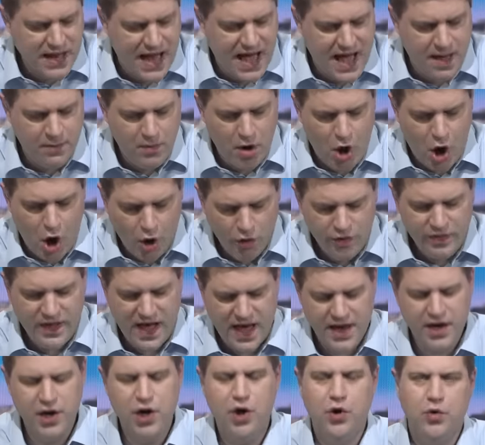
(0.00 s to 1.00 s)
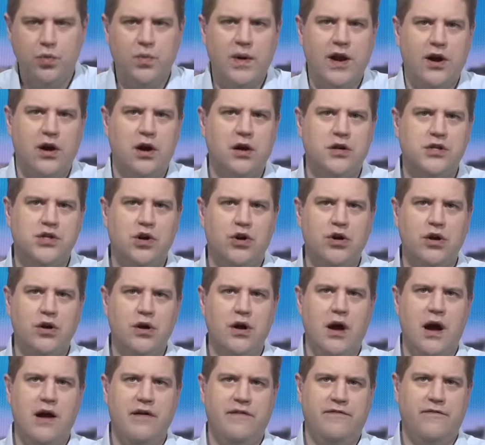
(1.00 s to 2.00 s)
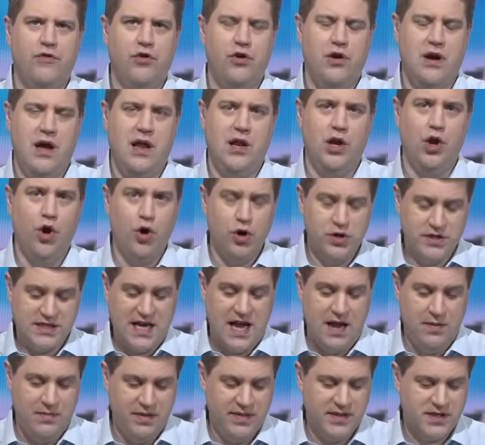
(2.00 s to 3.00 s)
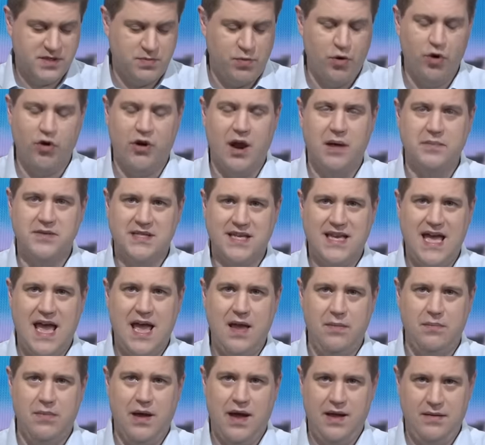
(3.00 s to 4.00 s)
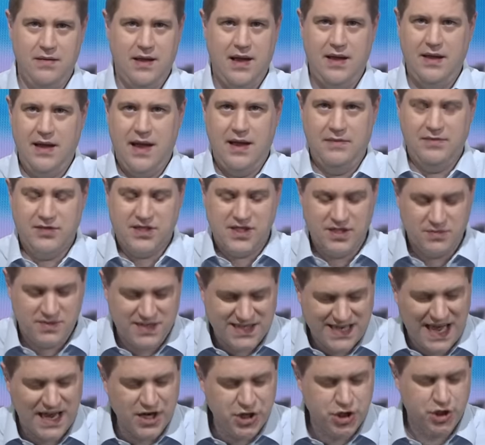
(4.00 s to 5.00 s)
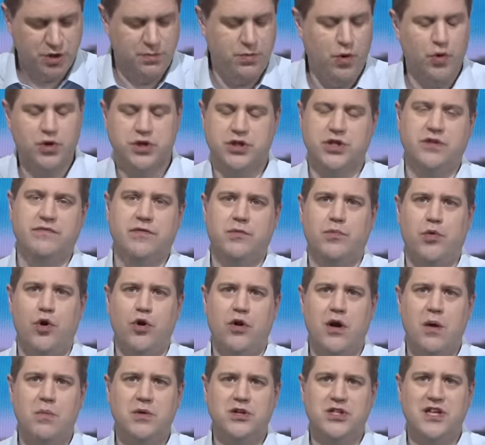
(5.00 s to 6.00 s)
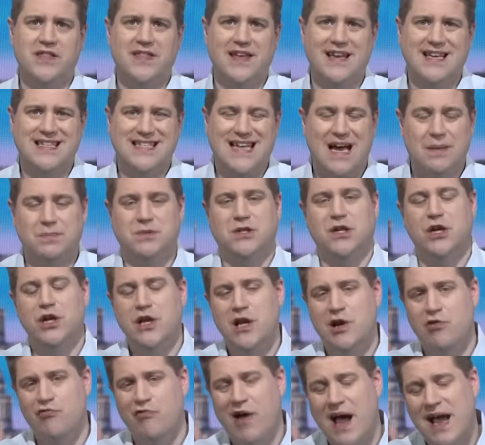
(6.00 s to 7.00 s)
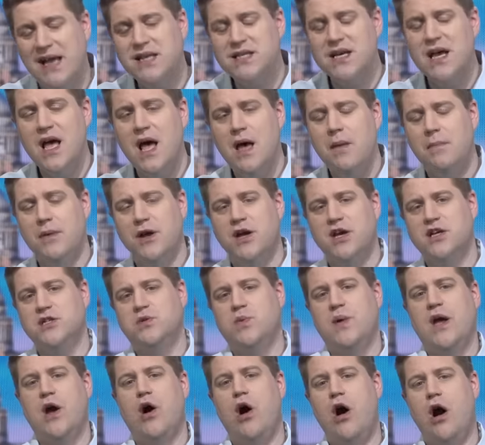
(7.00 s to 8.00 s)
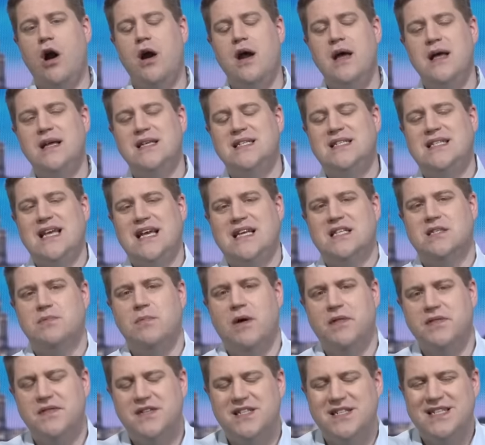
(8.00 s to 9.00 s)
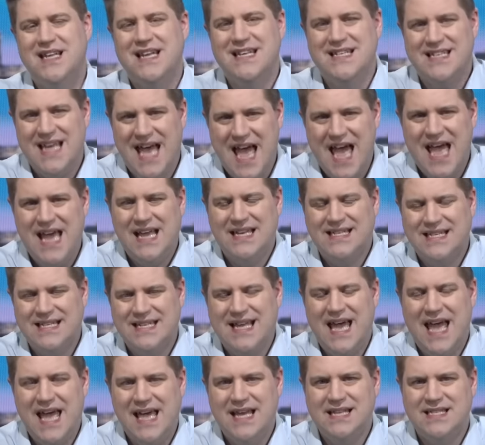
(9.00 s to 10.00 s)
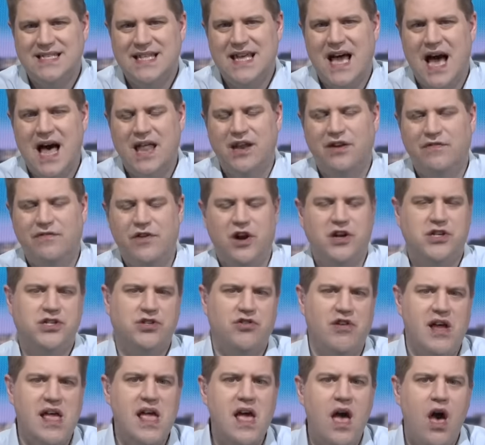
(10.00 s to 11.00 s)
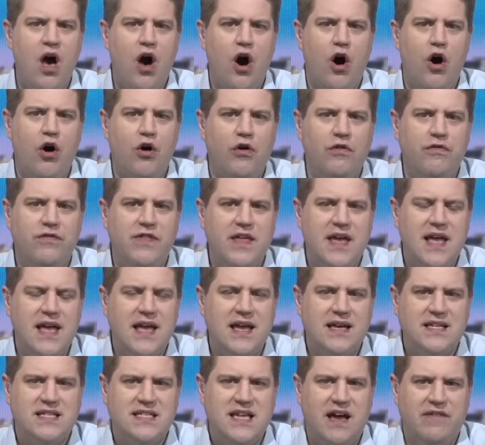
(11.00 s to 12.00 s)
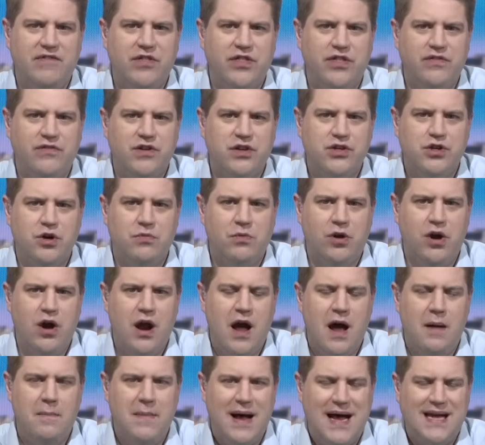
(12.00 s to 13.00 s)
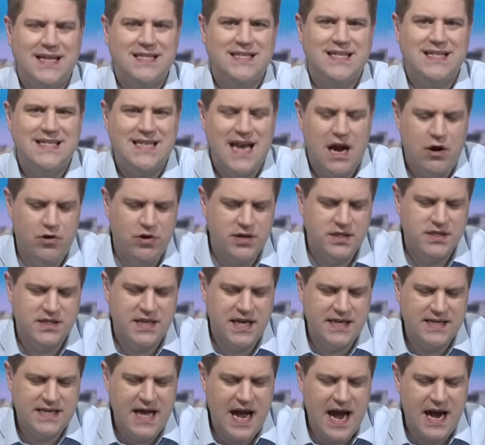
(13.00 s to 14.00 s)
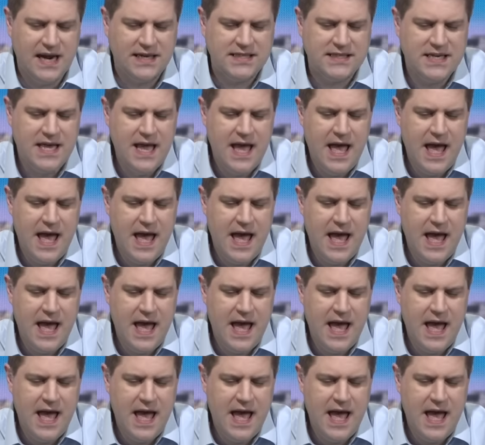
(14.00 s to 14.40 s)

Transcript: Um, on that note, we are talking uh, for a long time in this programme today, a, a, a substantial portion of the programme, which I think is absolutely right, because we are six months today. Today is the anniversary of the seventh of October Hamas terrorist attacks.